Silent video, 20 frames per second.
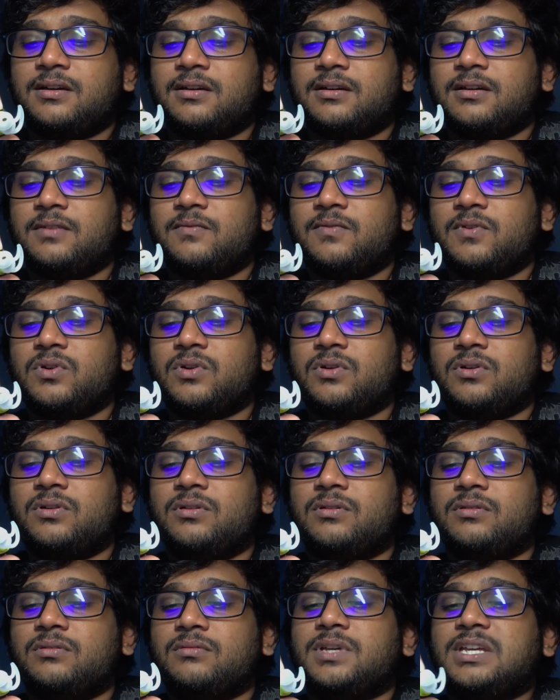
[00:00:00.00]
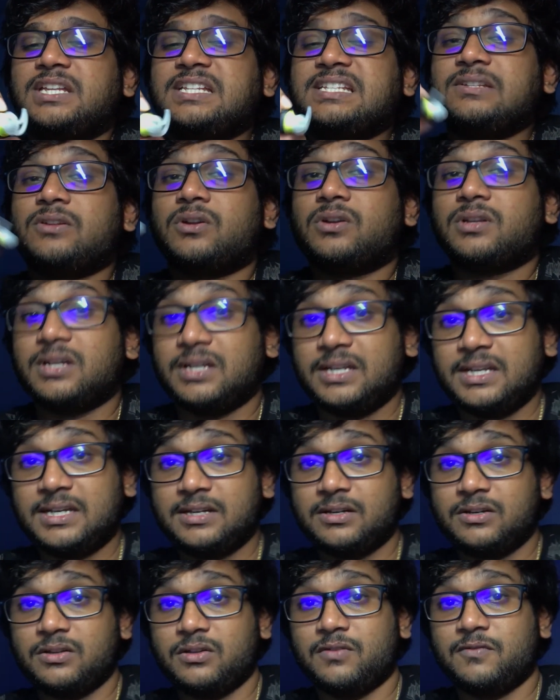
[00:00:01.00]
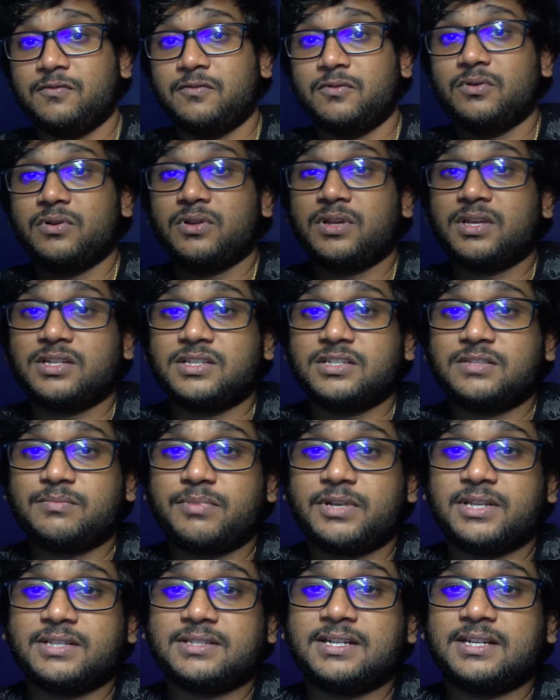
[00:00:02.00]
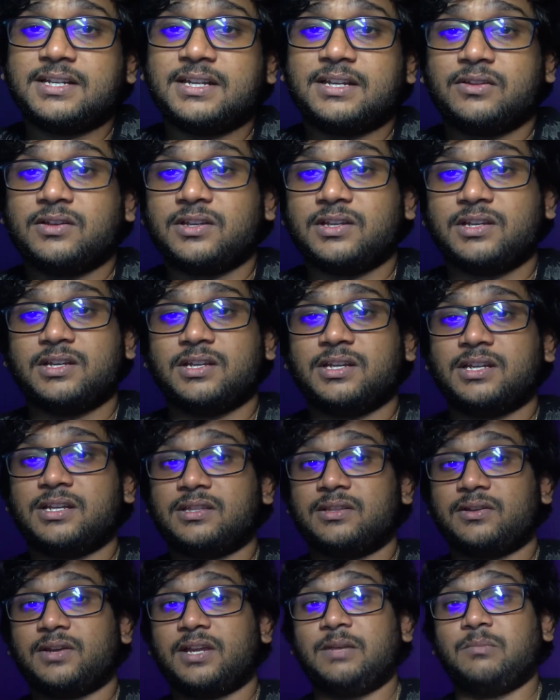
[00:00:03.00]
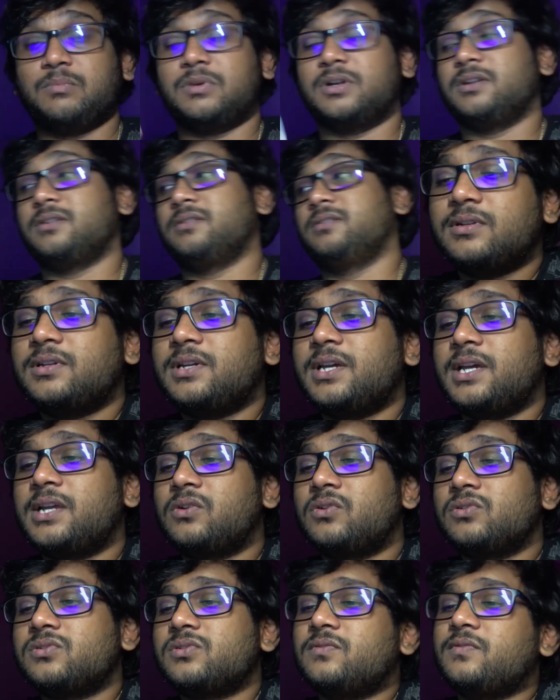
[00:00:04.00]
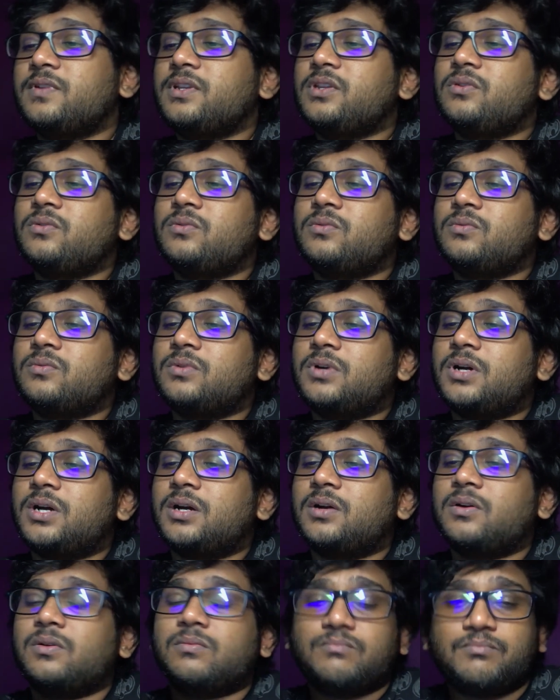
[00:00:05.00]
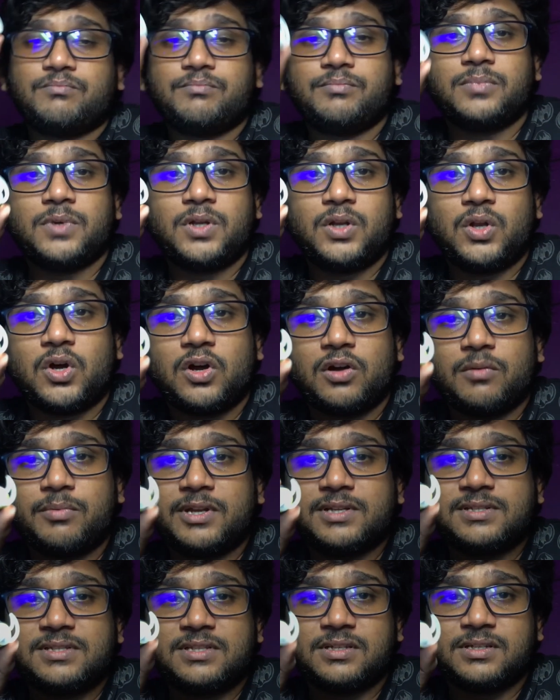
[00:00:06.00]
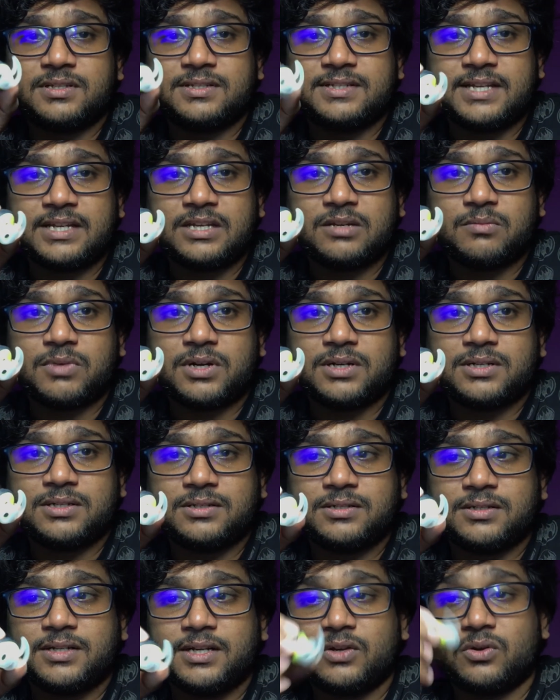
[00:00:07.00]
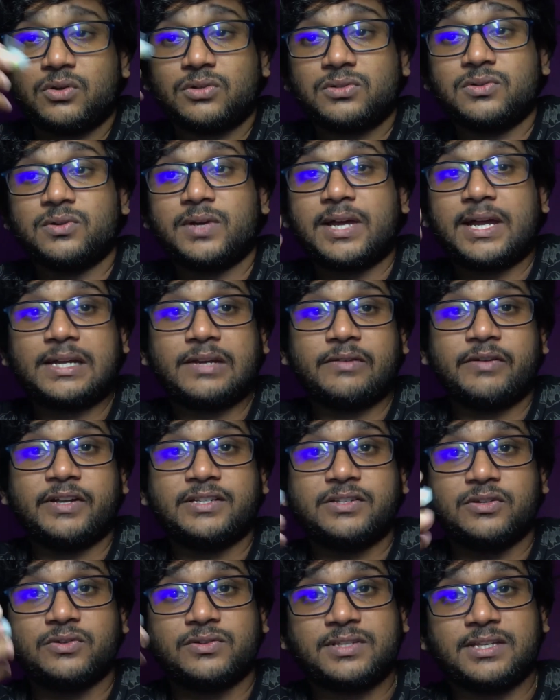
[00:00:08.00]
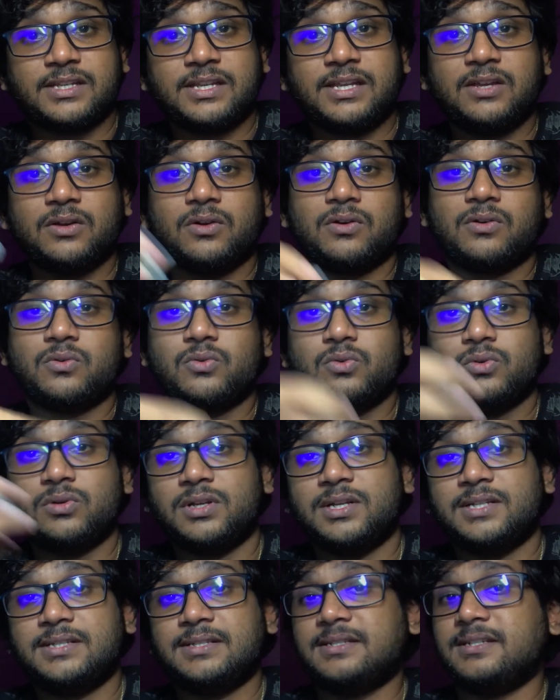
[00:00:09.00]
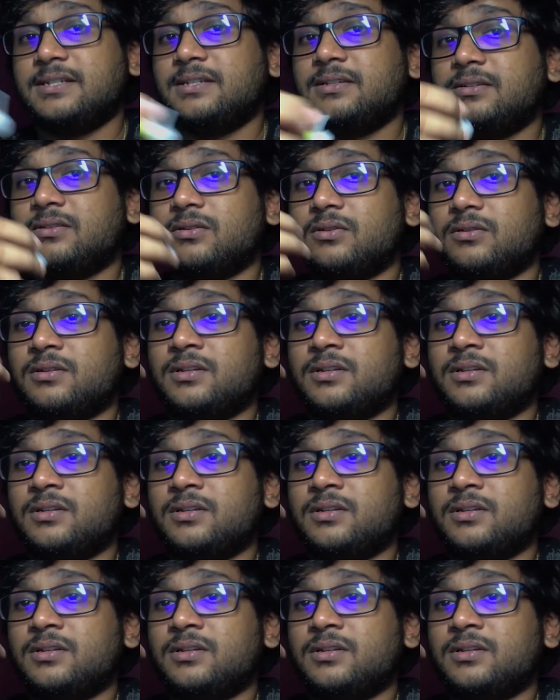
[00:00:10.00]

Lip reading: if at all it's not connected to your phone, you can just press that and you can connect the right one. And also when you long press the center button, it also activates your Siri or Google Assistant, or